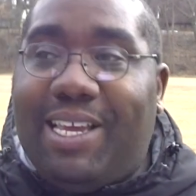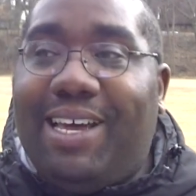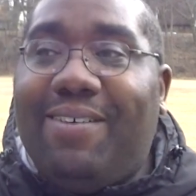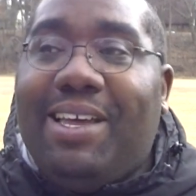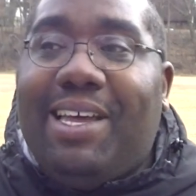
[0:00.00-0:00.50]
You
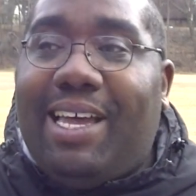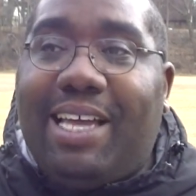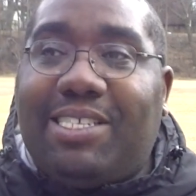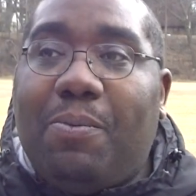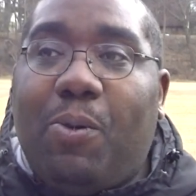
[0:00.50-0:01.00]
know,
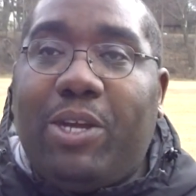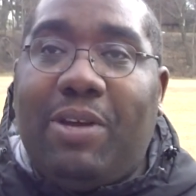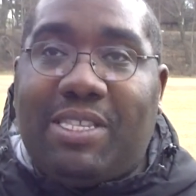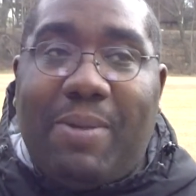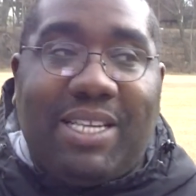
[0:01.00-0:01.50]
at some point you
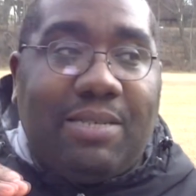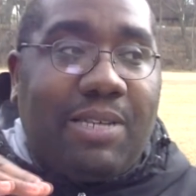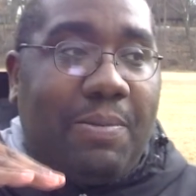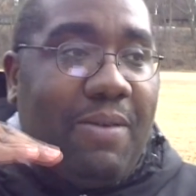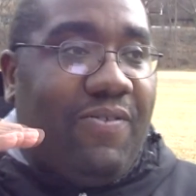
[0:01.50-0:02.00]
have to make some
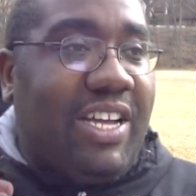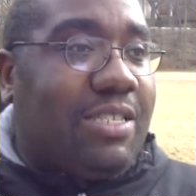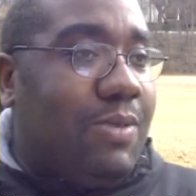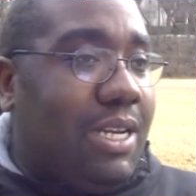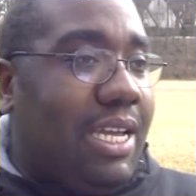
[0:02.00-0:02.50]
type of
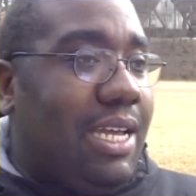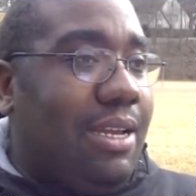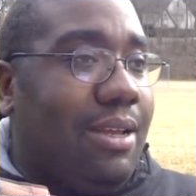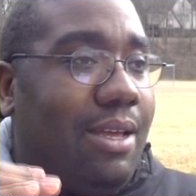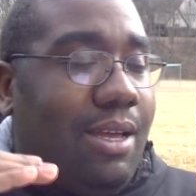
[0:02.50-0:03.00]
investment
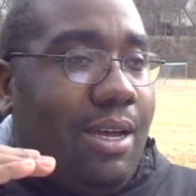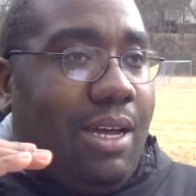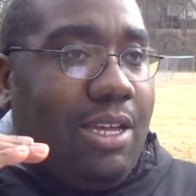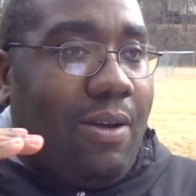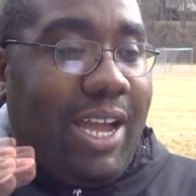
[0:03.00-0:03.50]
in
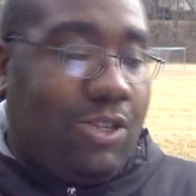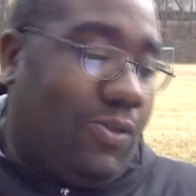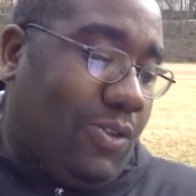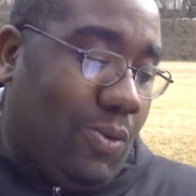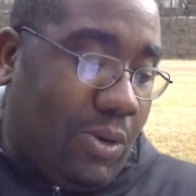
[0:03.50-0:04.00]
uh, your
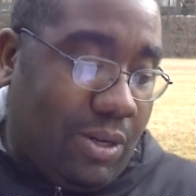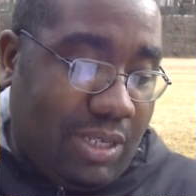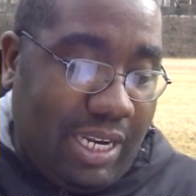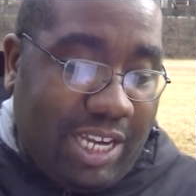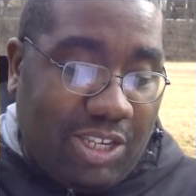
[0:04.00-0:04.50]
actual
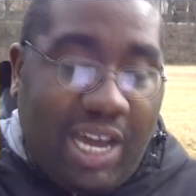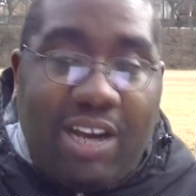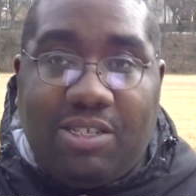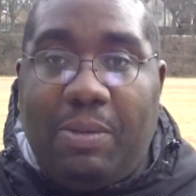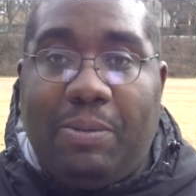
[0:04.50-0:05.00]
stores and actually
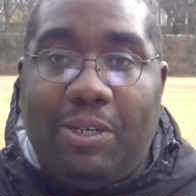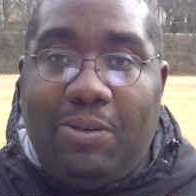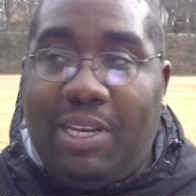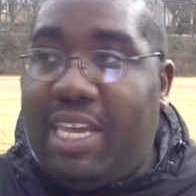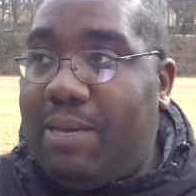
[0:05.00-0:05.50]
hire some people to
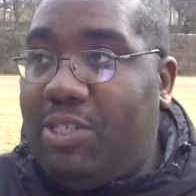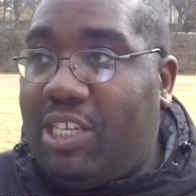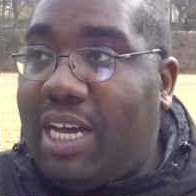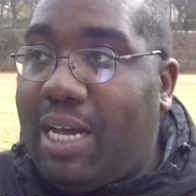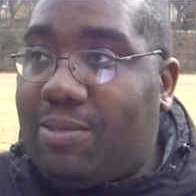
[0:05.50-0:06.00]
do the damn
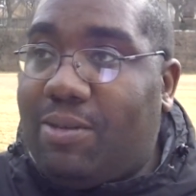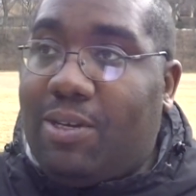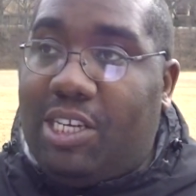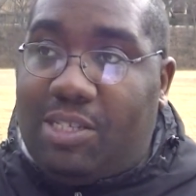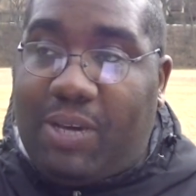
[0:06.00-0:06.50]
job, so
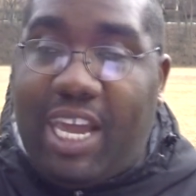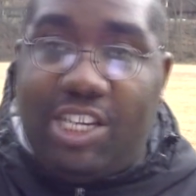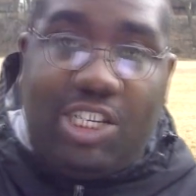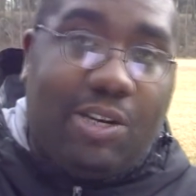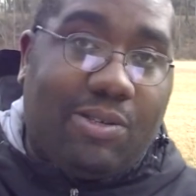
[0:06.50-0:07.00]
you get some
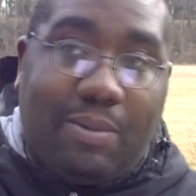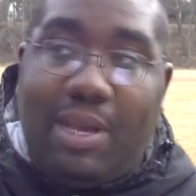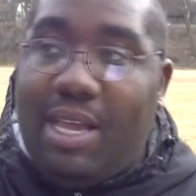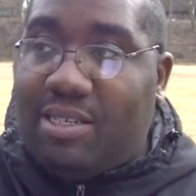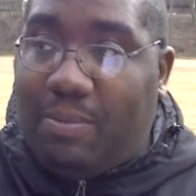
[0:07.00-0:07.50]
cashiers and
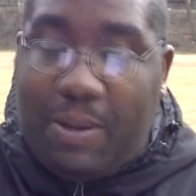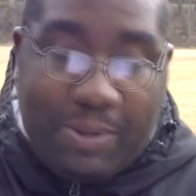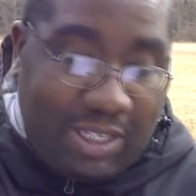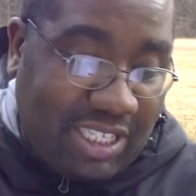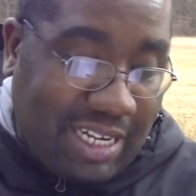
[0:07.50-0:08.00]
some people
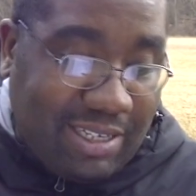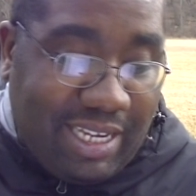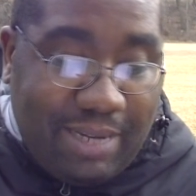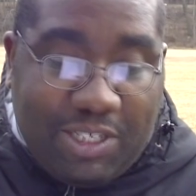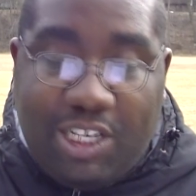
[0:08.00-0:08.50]
that can stock the
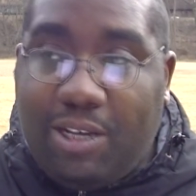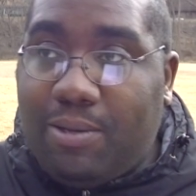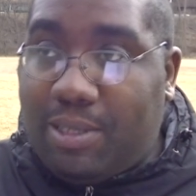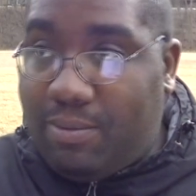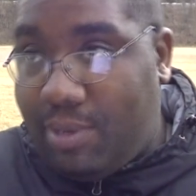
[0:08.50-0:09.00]
damn
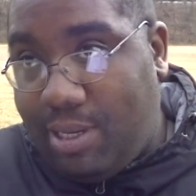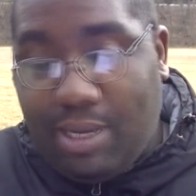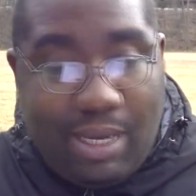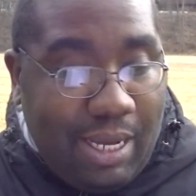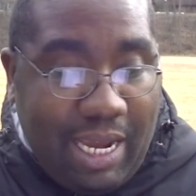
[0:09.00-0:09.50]
shelves and
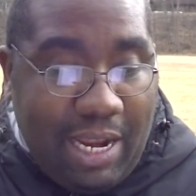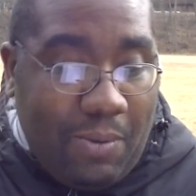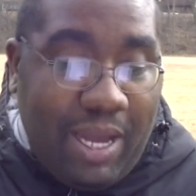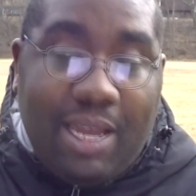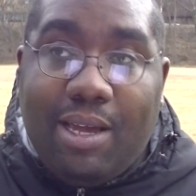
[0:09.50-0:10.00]

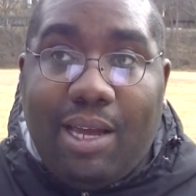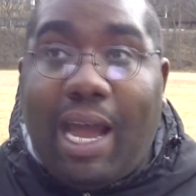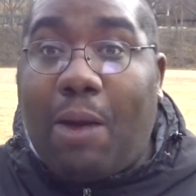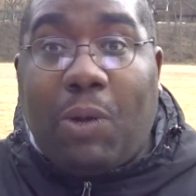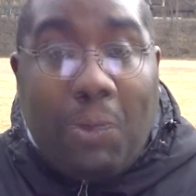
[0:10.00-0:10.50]
Anyway,
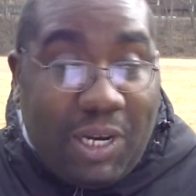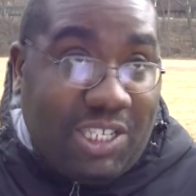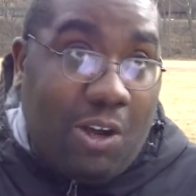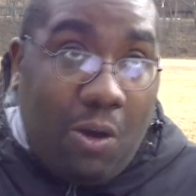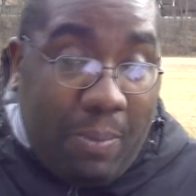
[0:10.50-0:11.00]
I really want
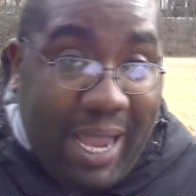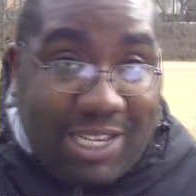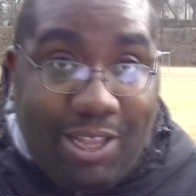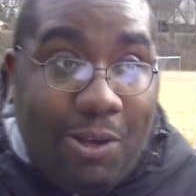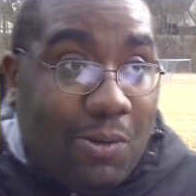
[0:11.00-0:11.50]
us to go back
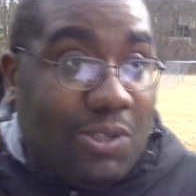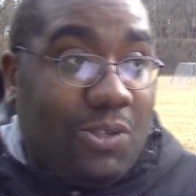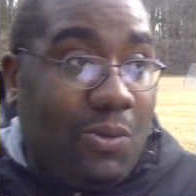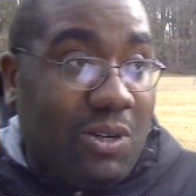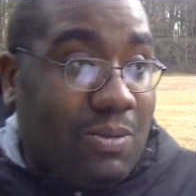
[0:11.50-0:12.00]
to local
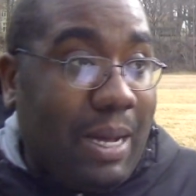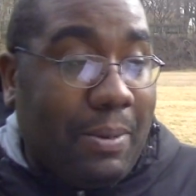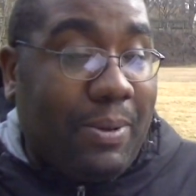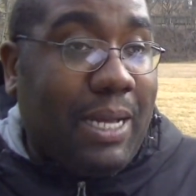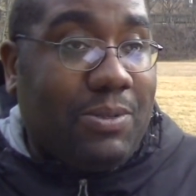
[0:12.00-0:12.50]
stores,
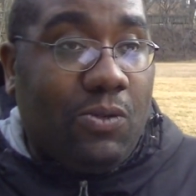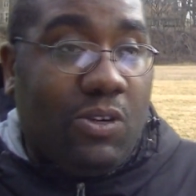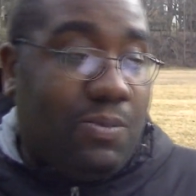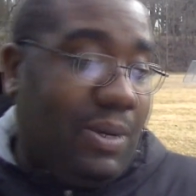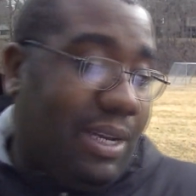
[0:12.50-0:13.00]
mom and pop
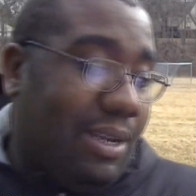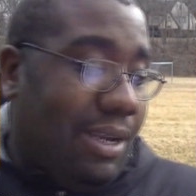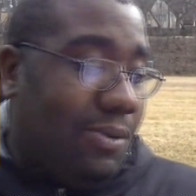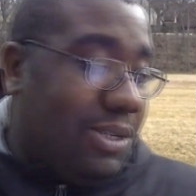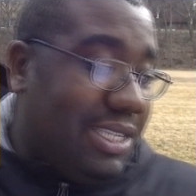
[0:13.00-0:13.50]
stores, but
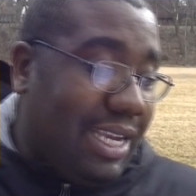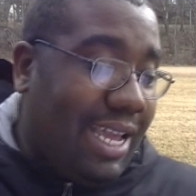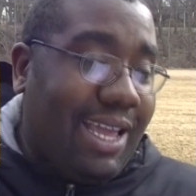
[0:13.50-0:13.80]
we'll see.